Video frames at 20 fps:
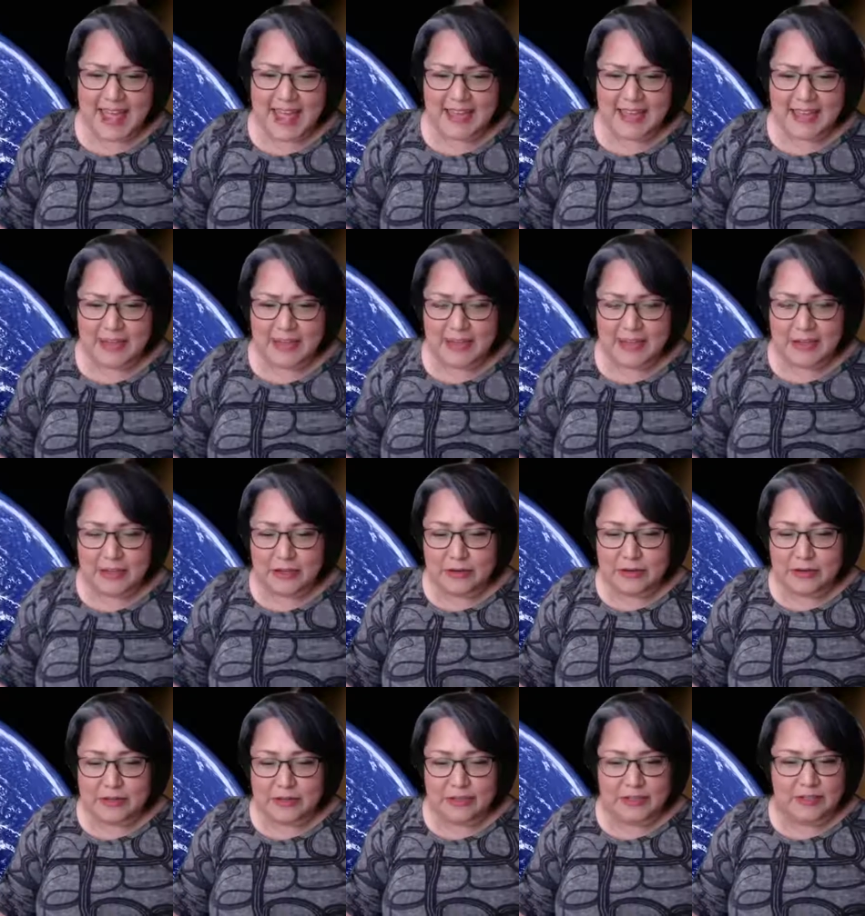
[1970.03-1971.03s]
it
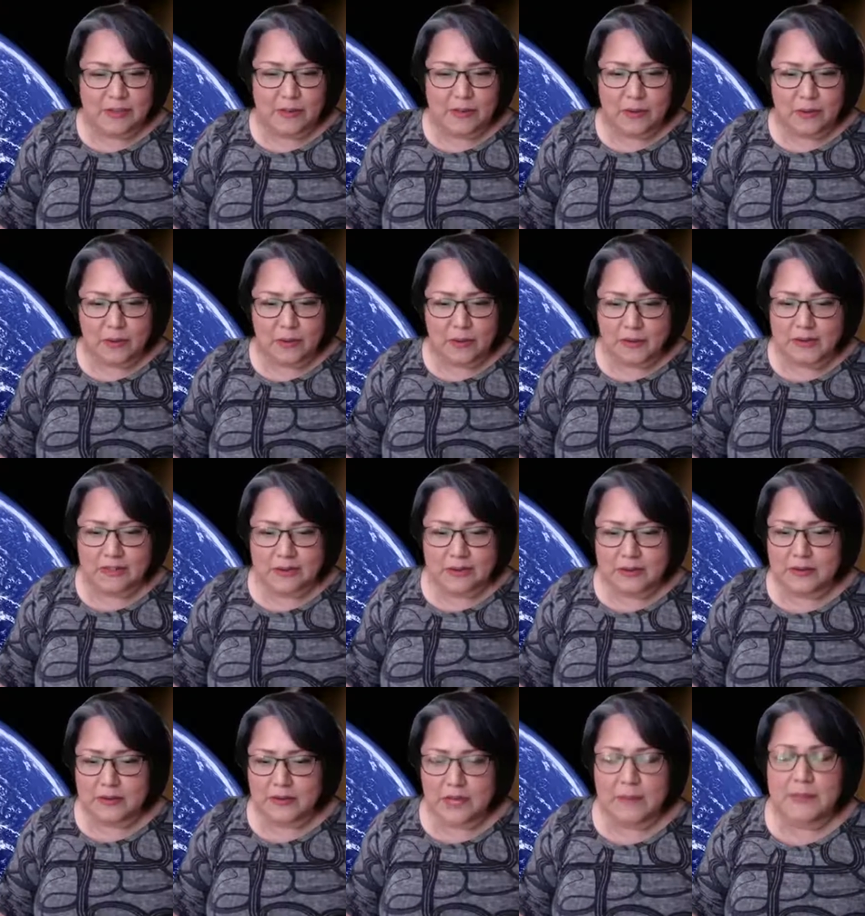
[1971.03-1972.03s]
usually always
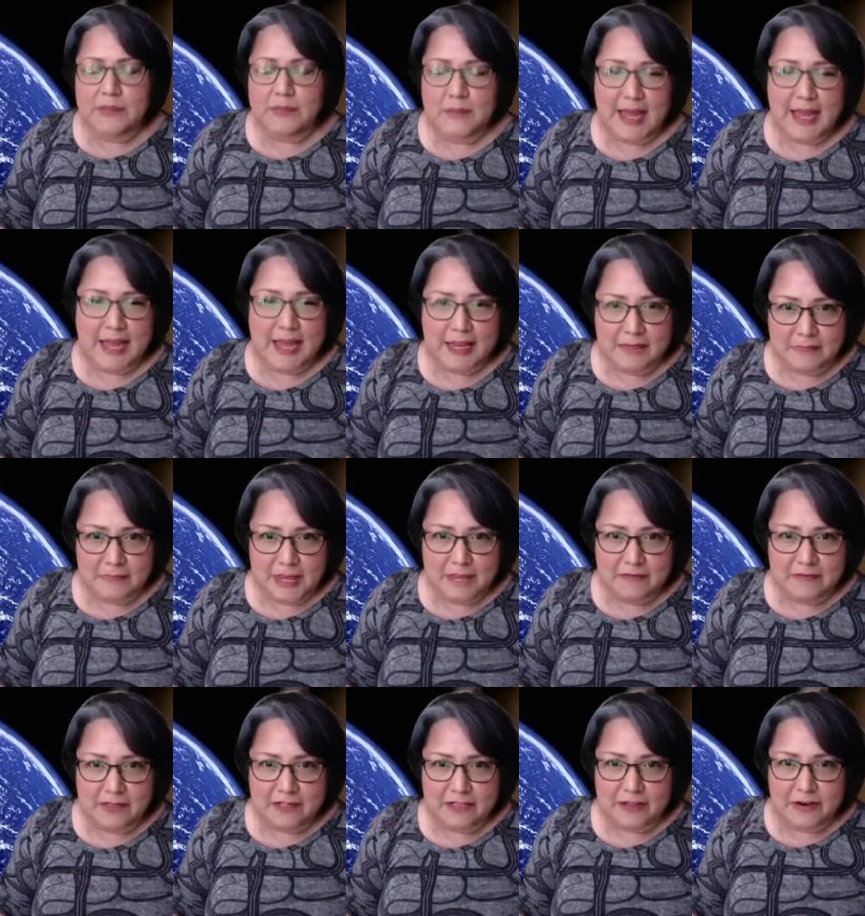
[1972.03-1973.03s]
comes back and
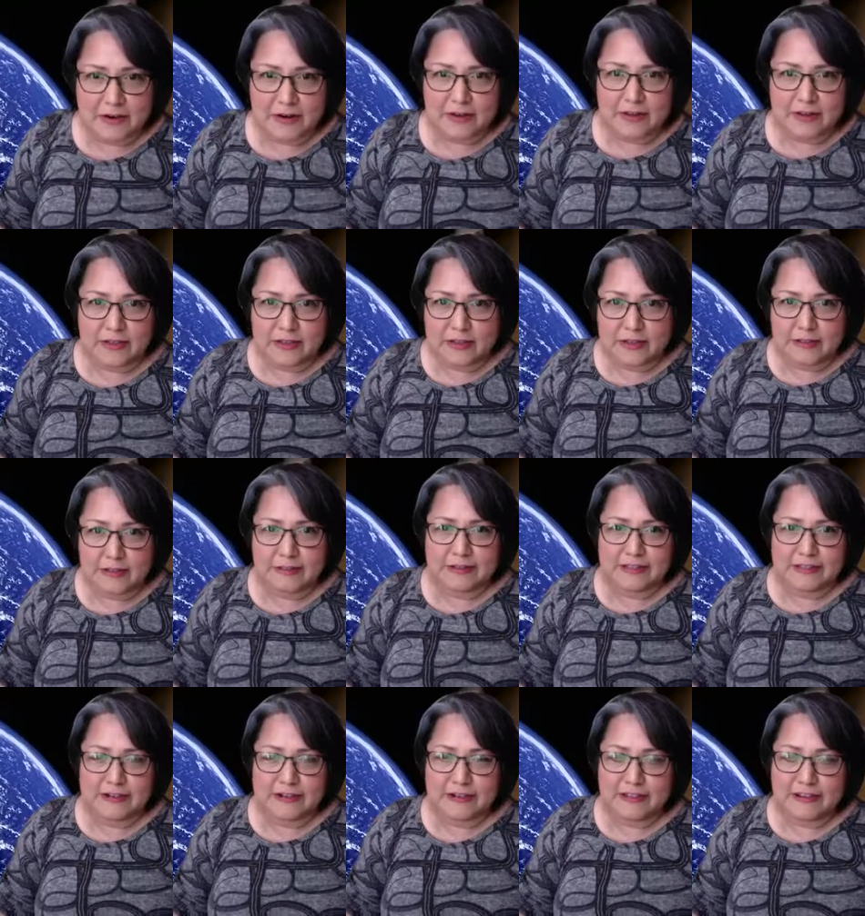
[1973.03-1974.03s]
benefits Earth and
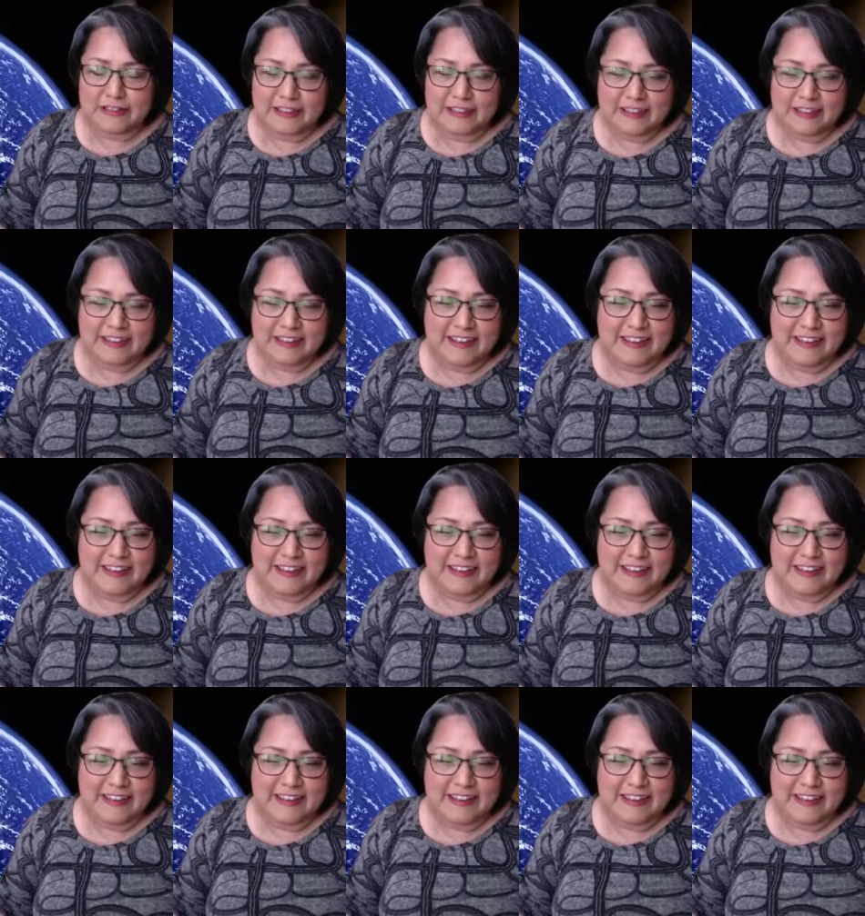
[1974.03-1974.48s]
humans on Earth.